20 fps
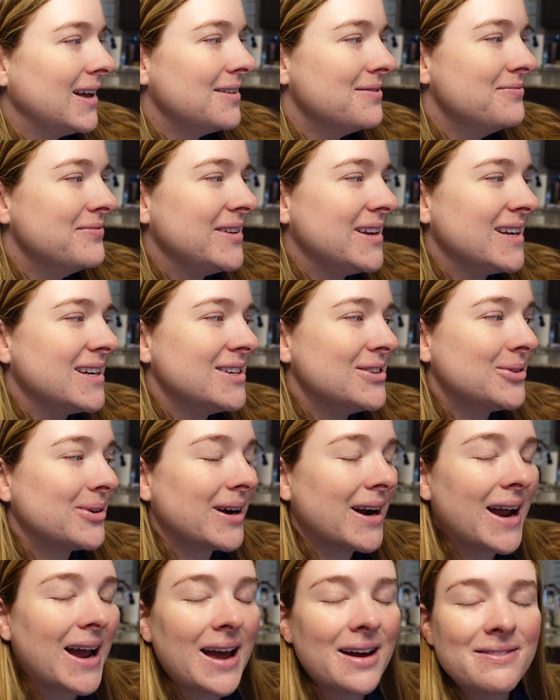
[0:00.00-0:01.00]
Me and
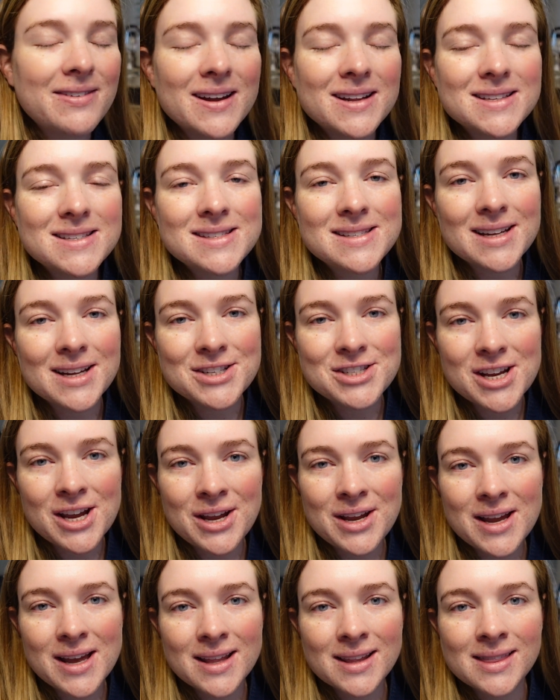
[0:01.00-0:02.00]
Nora have had such
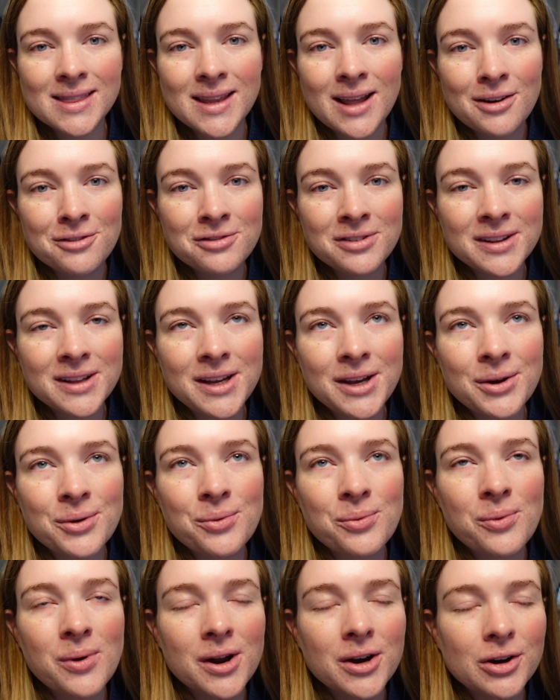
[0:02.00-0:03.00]
a lovely,
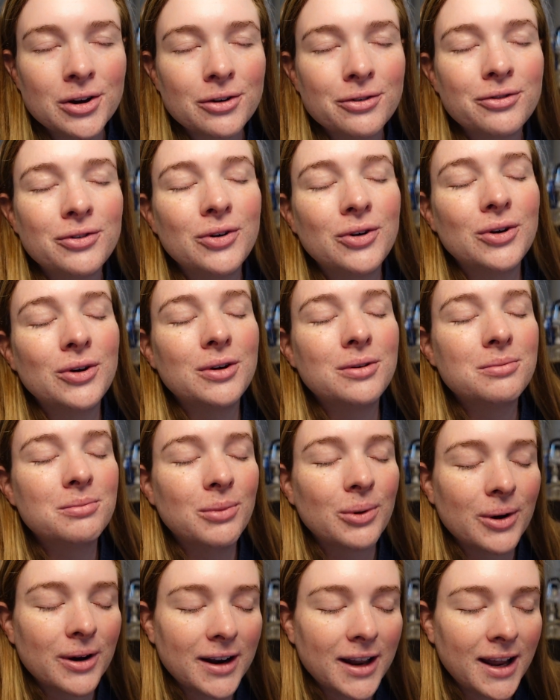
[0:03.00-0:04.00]
wonderful
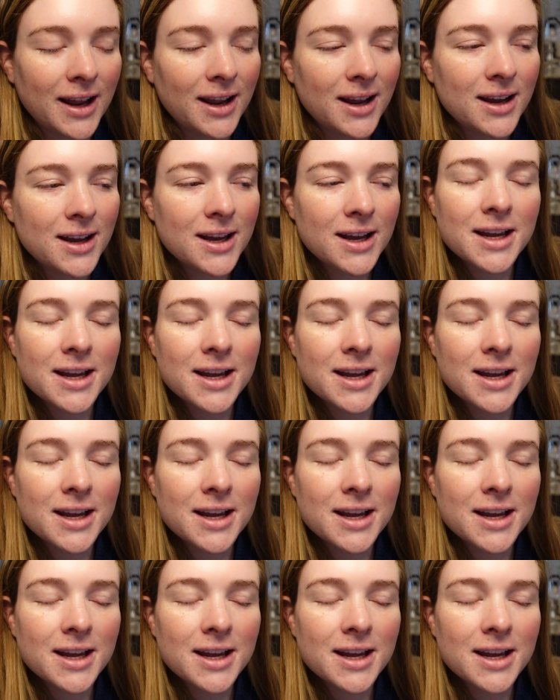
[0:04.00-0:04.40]
morning.